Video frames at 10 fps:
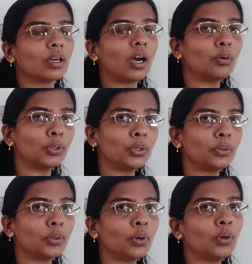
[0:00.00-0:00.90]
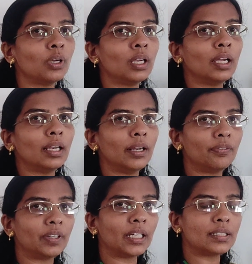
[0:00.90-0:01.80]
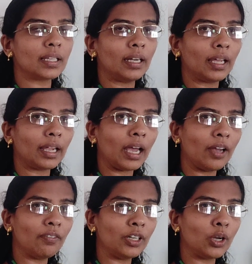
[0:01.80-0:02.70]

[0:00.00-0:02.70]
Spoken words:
How do you know? Left hand side I have a